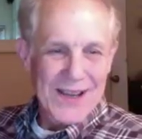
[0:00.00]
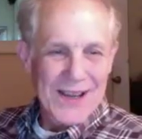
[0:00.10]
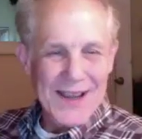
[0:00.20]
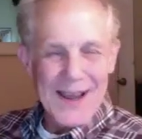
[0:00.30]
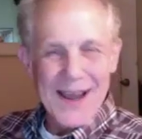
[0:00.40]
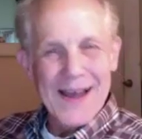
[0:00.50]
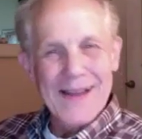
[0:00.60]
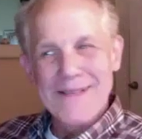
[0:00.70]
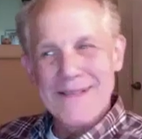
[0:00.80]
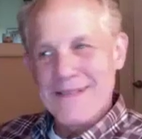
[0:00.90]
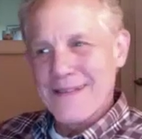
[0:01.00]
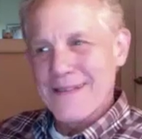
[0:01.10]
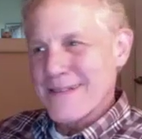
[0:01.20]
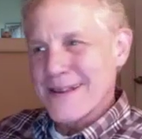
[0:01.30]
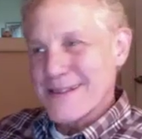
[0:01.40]
And
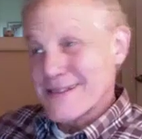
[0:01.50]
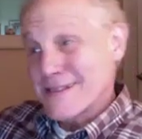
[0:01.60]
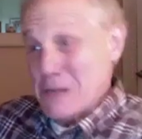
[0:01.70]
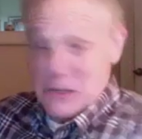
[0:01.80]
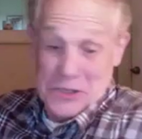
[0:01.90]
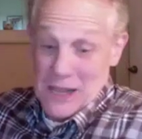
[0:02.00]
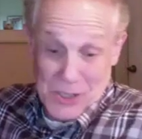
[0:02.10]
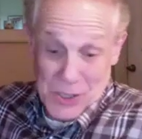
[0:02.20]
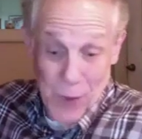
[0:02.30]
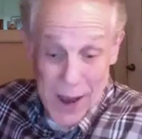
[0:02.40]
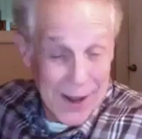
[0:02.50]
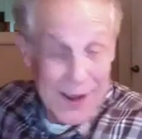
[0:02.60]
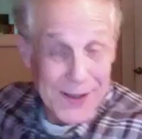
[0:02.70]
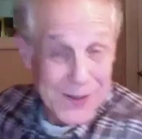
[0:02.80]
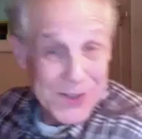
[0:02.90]
it's just, that's the way it
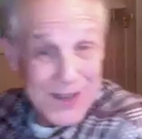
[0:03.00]
is.